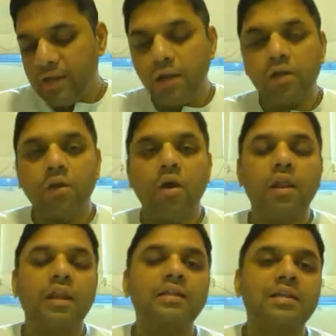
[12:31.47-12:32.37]
And
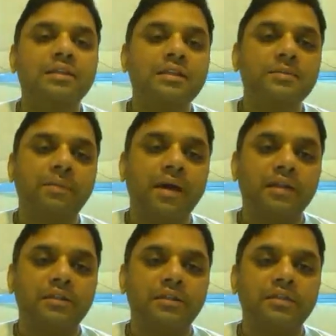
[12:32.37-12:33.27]
tolerance as his
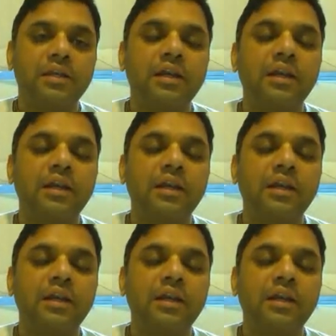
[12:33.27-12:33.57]
parents.